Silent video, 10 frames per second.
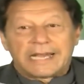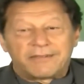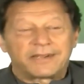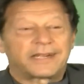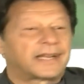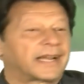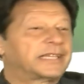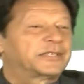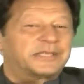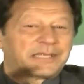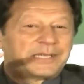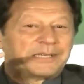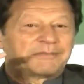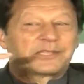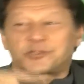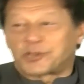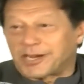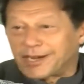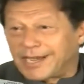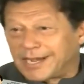I never realized the
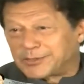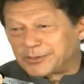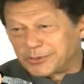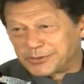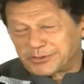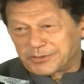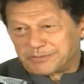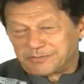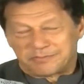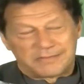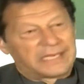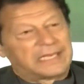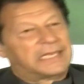struggle I had to go through.